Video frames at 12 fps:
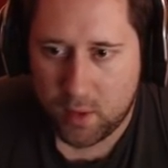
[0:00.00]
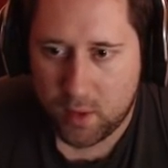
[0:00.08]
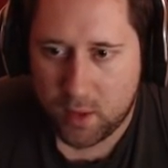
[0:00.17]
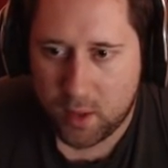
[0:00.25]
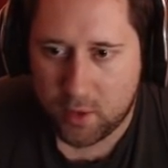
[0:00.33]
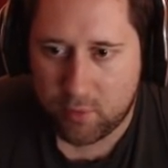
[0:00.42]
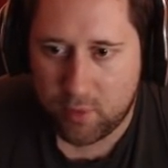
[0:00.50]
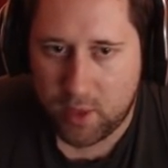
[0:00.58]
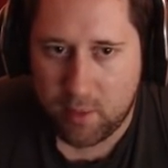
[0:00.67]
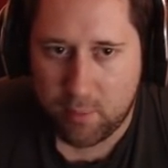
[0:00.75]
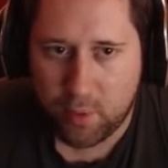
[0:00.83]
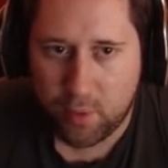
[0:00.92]
It's really
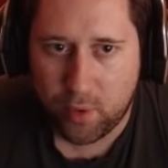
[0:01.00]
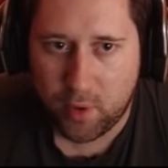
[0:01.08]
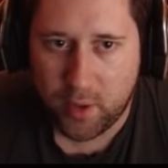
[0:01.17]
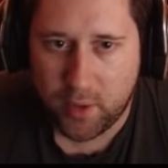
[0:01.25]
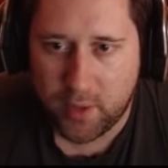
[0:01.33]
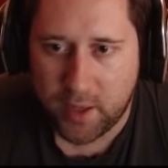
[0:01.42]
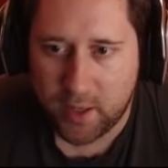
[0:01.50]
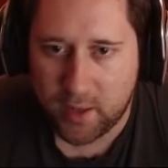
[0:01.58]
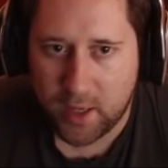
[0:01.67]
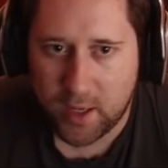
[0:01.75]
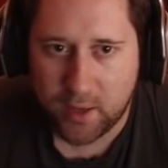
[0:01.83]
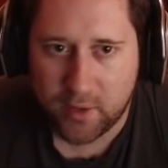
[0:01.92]
important that they...
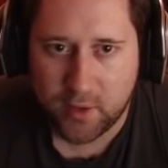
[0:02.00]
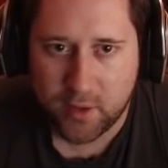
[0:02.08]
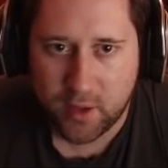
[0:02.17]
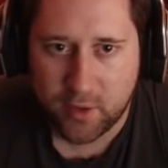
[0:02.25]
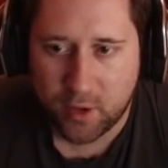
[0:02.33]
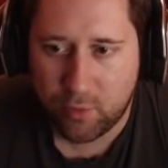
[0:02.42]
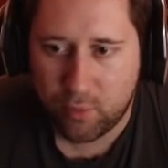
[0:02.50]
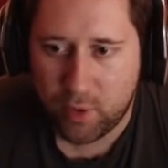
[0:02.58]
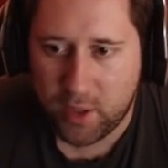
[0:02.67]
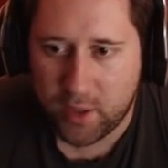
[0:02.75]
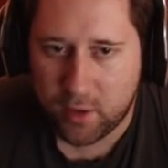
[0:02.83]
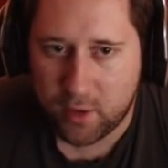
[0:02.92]
Yeah, look, this guy's got a
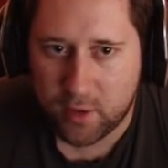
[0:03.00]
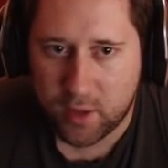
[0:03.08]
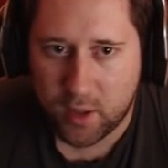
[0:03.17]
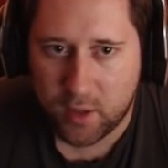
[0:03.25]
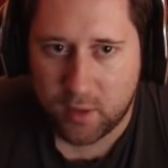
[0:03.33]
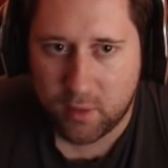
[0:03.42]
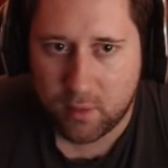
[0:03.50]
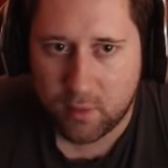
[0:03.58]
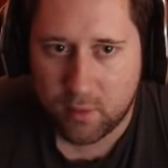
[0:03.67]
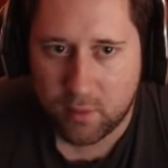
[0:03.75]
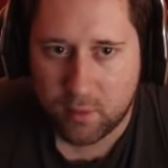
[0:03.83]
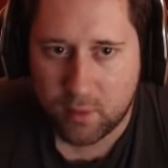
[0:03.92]
really good...
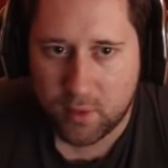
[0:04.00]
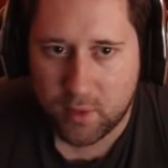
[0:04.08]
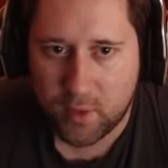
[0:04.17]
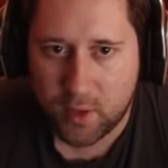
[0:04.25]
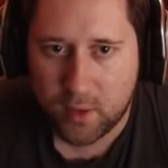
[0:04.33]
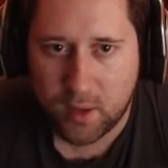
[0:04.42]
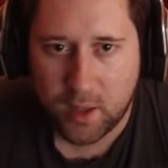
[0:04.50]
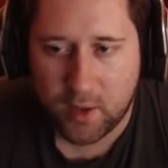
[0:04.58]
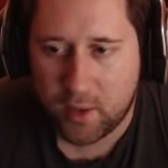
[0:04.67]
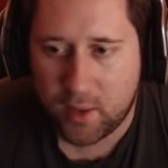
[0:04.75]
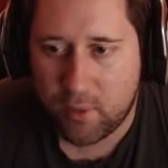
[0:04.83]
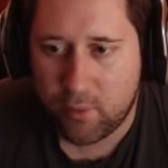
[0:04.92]
yeah,
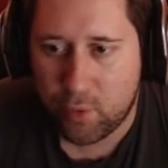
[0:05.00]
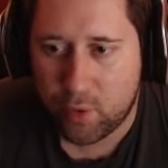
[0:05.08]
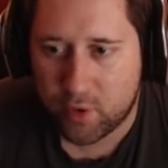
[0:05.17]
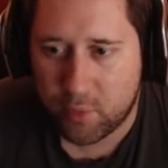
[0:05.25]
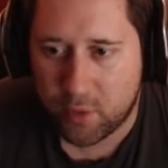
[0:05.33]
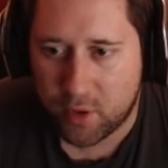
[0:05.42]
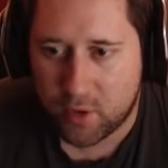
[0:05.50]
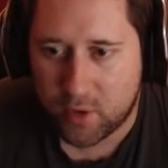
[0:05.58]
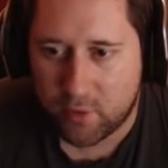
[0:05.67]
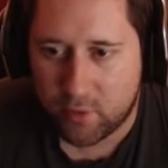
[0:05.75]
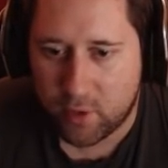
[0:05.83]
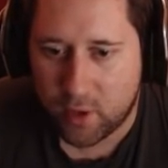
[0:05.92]
they've all got some good
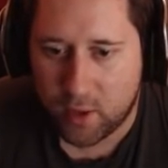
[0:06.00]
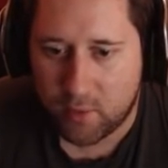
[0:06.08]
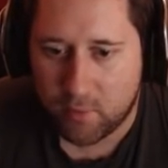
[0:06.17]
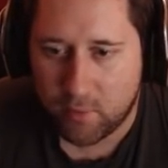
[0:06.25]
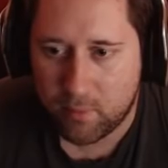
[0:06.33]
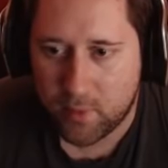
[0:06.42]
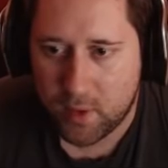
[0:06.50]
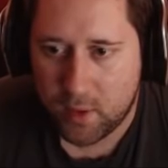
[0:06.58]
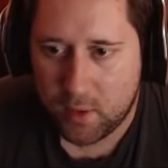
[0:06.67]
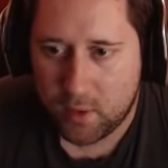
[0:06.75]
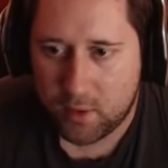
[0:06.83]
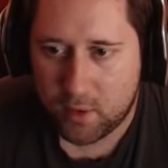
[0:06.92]
stuff right here.
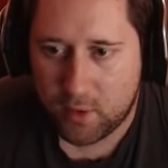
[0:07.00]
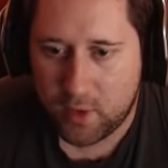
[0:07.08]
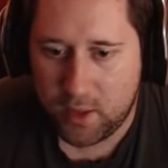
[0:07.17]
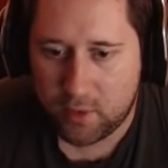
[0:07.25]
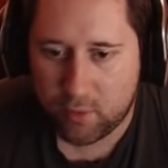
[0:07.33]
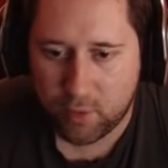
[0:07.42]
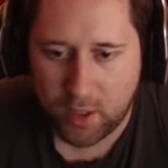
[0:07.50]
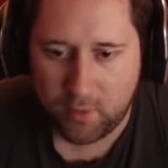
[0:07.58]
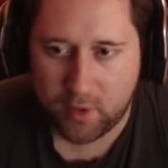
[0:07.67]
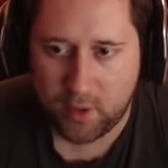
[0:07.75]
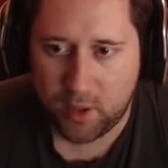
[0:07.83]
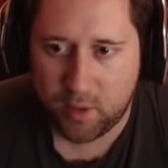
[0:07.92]
So these
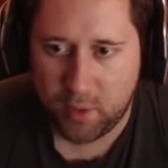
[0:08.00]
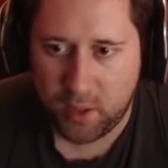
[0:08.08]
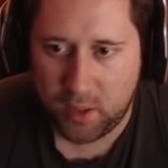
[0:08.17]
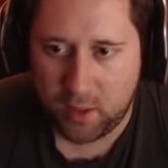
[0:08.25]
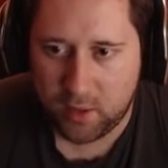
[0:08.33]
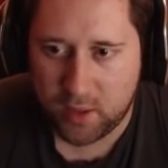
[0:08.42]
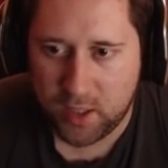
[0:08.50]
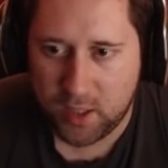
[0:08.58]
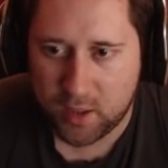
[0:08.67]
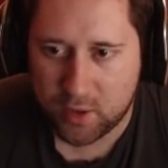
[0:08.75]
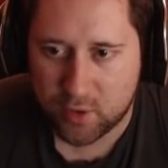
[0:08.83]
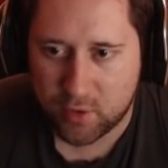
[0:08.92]
graves need to be
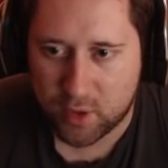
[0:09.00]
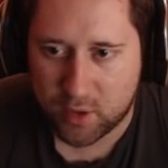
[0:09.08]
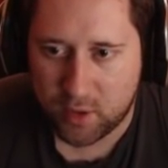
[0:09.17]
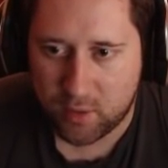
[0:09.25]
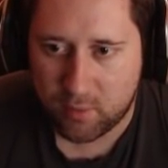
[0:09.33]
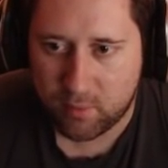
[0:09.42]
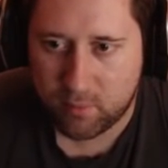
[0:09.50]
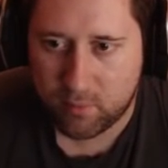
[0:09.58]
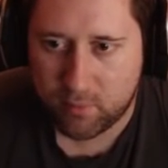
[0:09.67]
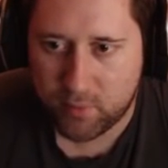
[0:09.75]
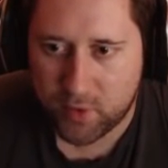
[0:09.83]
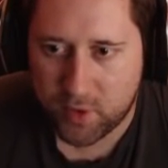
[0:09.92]
deconstructed
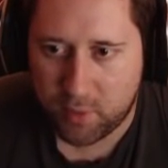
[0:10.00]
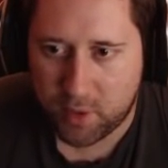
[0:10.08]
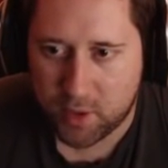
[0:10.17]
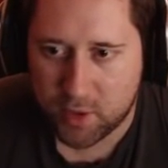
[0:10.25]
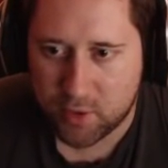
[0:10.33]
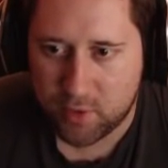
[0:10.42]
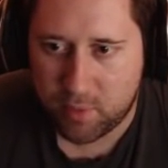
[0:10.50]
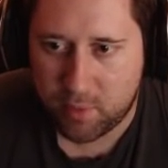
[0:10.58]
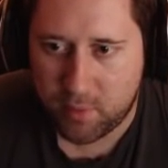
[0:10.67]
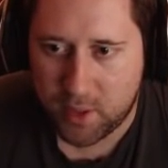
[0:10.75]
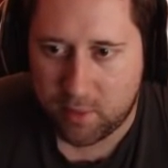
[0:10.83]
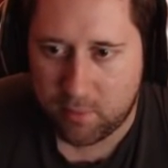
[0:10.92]
so that we can strip
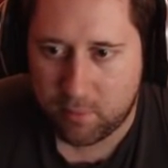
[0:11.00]
them down.